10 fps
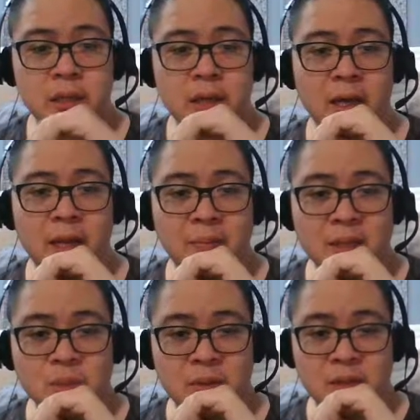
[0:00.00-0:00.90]
and
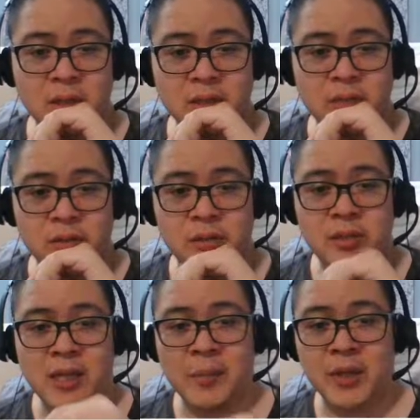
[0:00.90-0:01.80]
+1 on all skills to
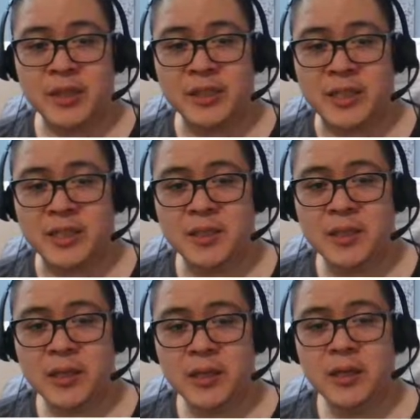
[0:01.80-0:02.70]
demolitionist.
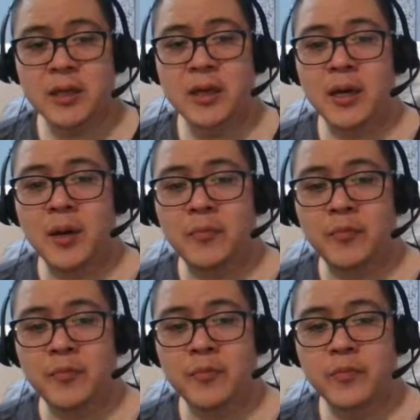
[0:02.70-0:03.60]

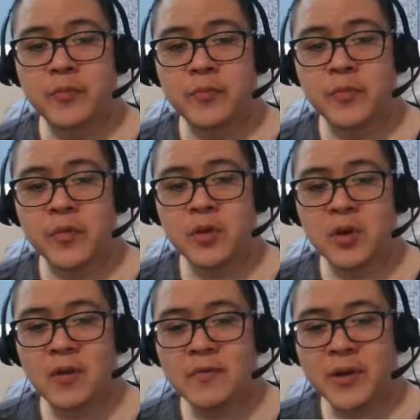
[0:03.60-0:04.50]
Um,
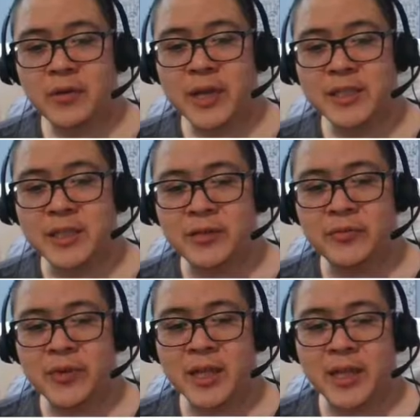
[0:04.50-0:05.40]
conflagration
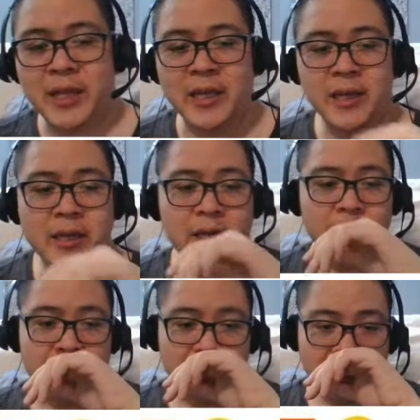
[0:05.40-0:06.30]
really
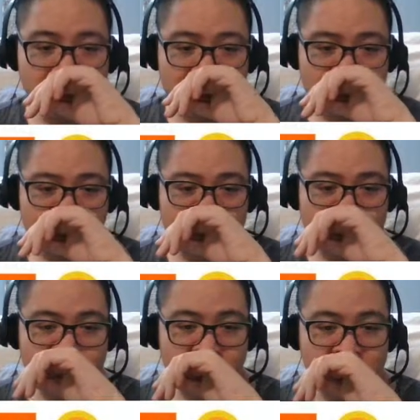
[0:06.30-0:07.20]
still
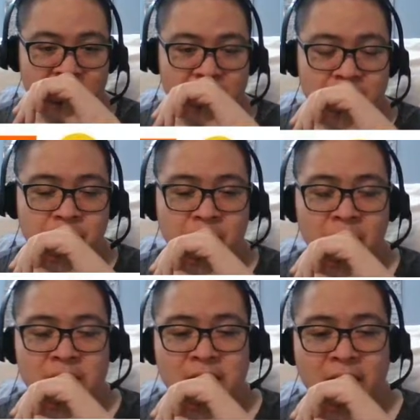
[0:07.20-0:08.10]
not as
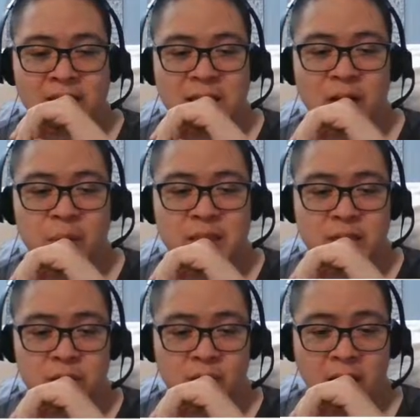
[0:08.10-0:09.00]
much as
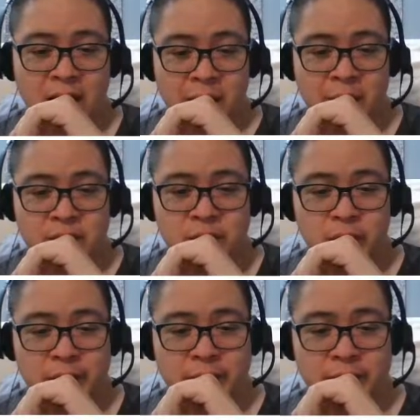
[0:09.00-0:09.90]
100% to all damage and
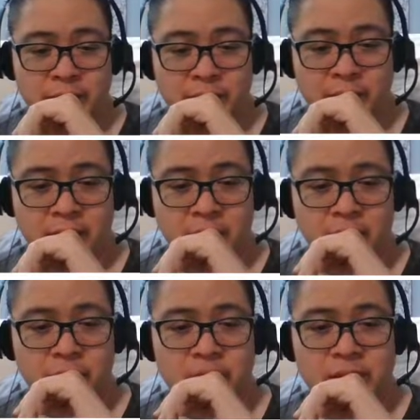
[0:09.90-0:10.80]
22
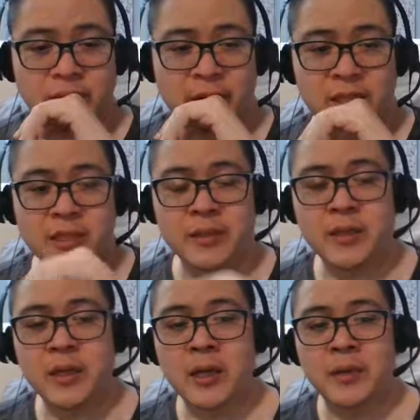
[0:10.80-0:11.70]
regeneration
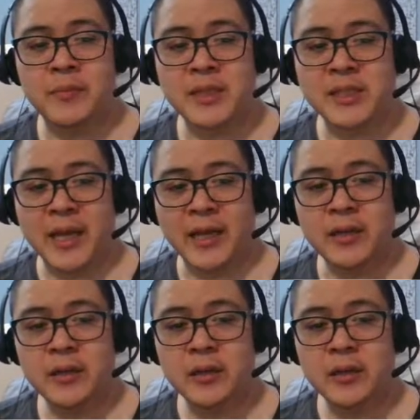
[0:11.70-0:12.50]
per second,